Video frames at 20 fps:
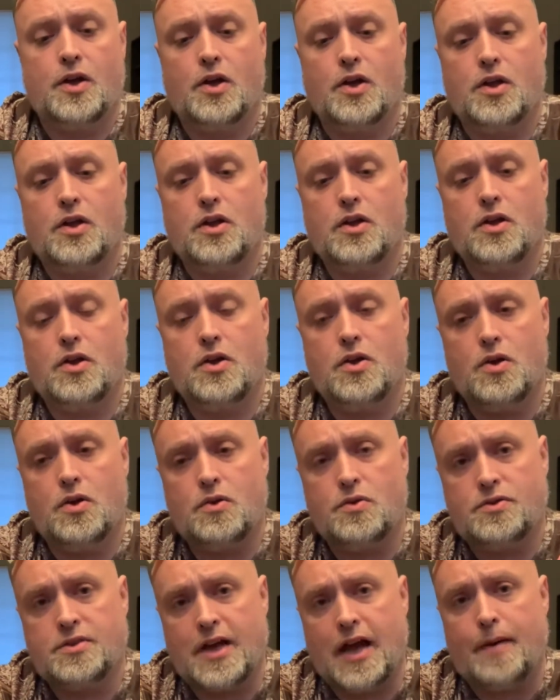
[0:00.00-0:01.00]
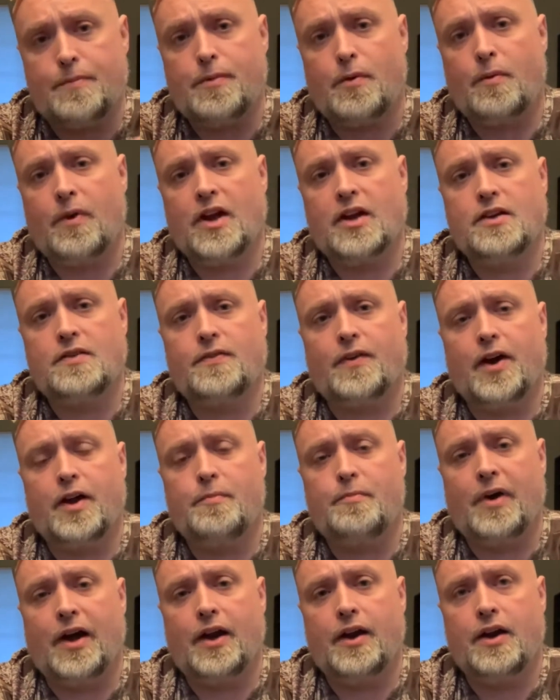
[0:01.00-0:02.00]
you tap the range find
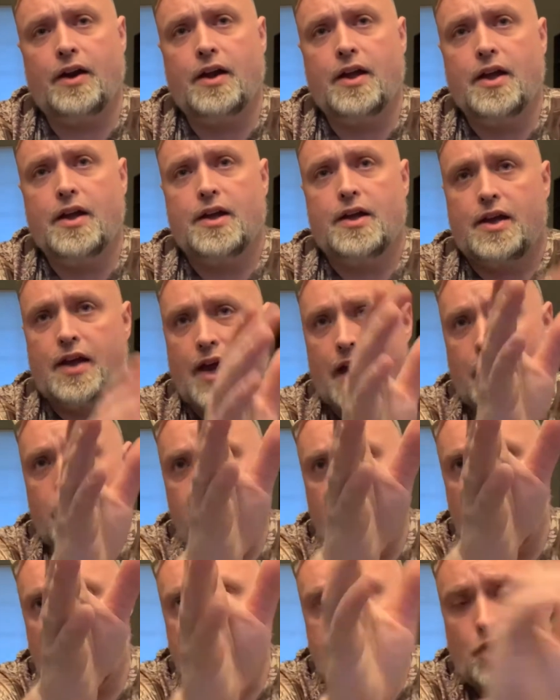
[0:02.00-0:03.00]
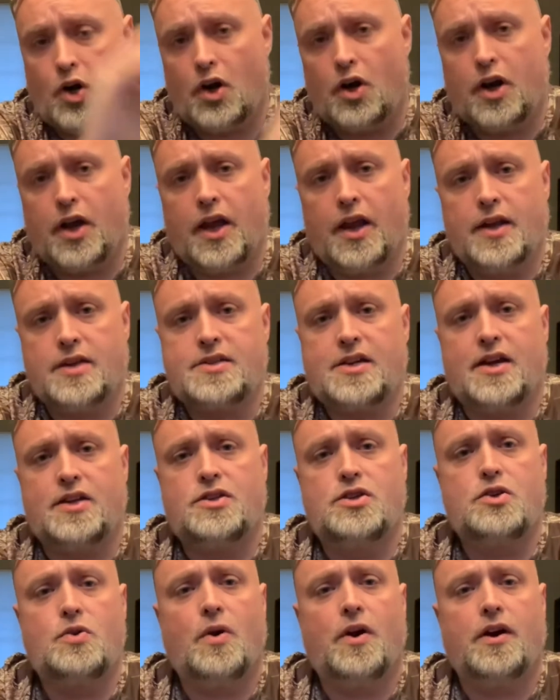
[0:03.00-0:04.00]
button, and your target is at
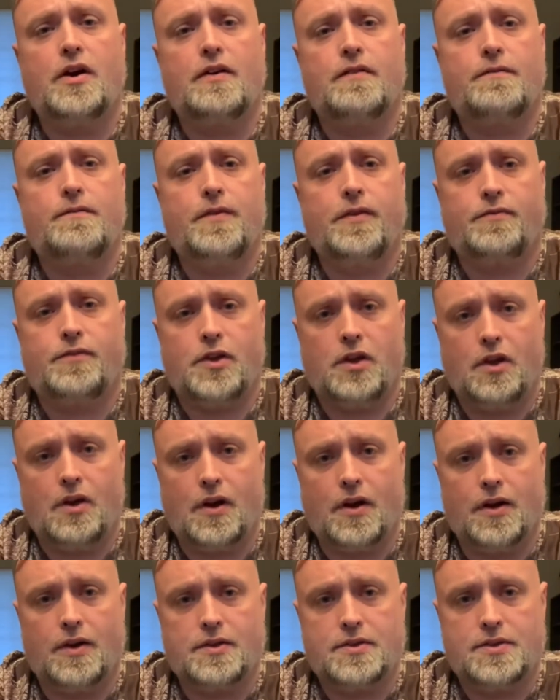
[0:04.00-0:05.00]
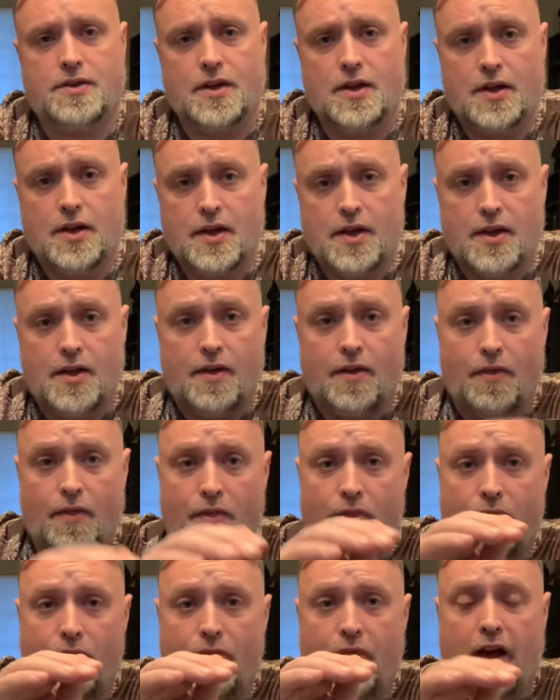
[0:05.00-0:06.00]
250 yards.
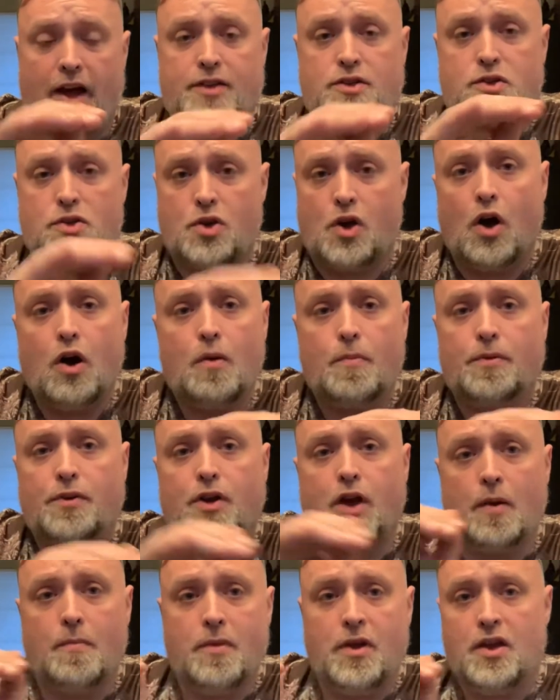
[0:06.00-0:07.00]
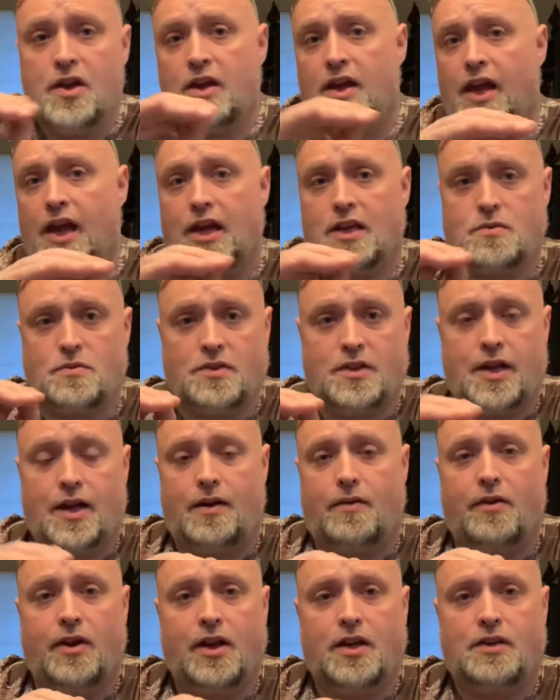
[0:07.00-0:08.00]
That scope communicates with that
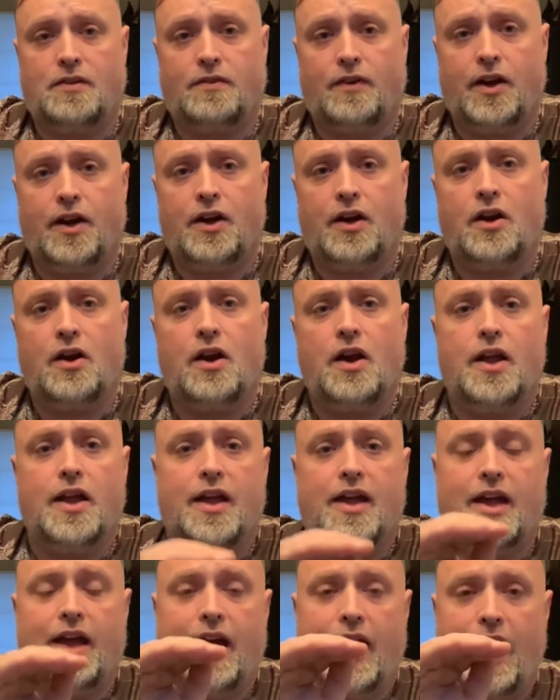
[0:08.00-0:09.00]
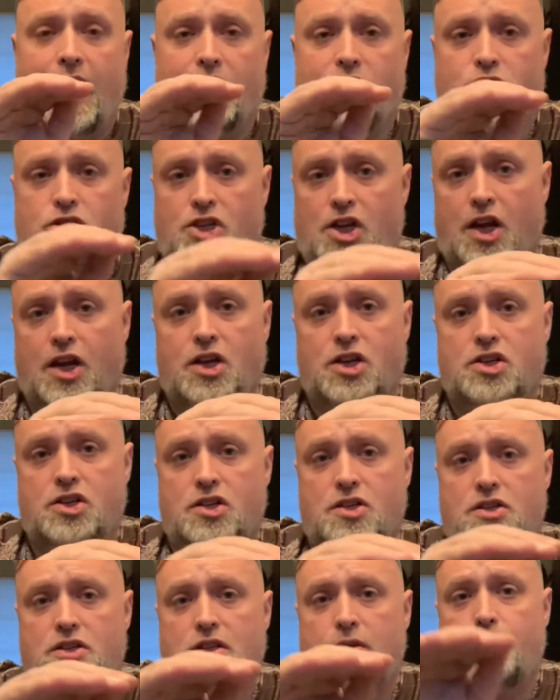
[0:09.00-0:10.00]
rangefinder, and
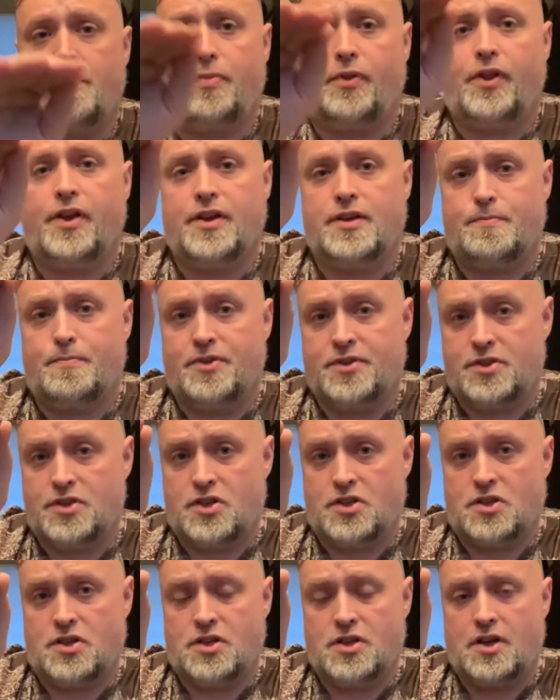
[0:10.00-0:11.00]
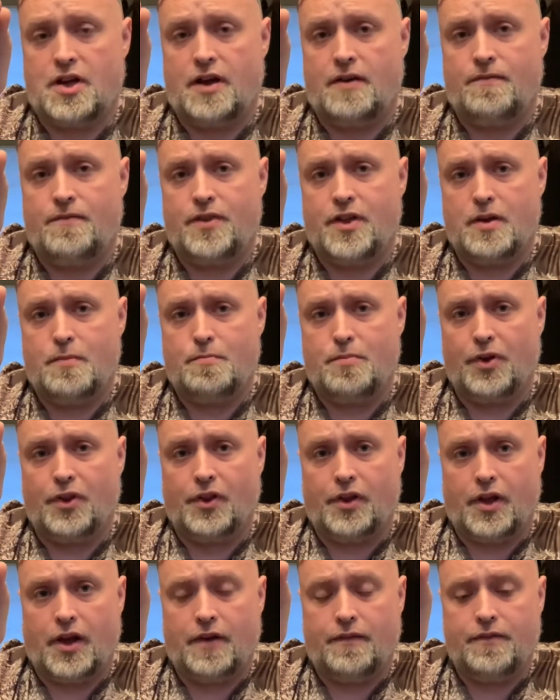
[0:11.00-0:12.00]
changes the position of the
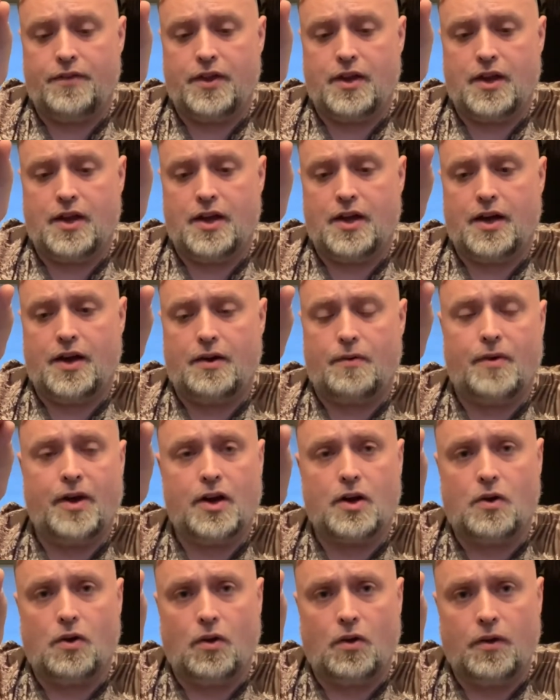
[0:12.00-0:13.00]
reticle,